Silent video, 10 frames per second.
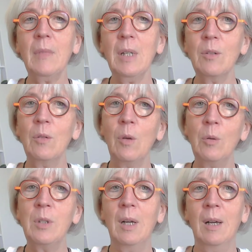So
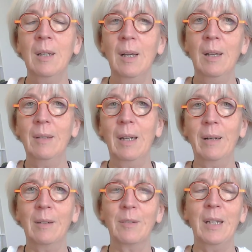those are the
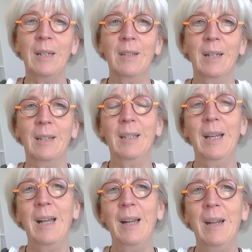little things that
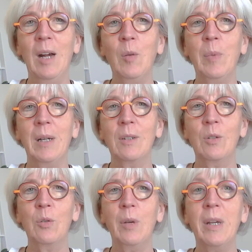can help us
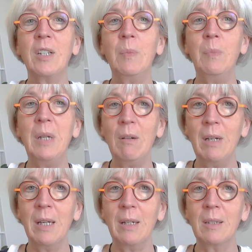to
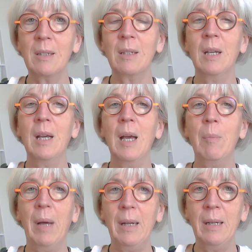experience
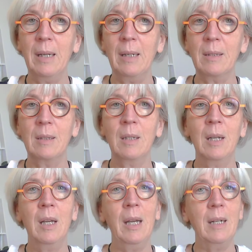abundance.
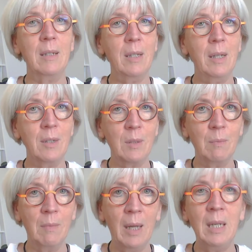And since
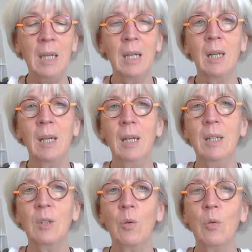money
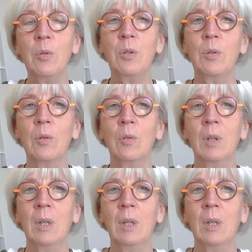is also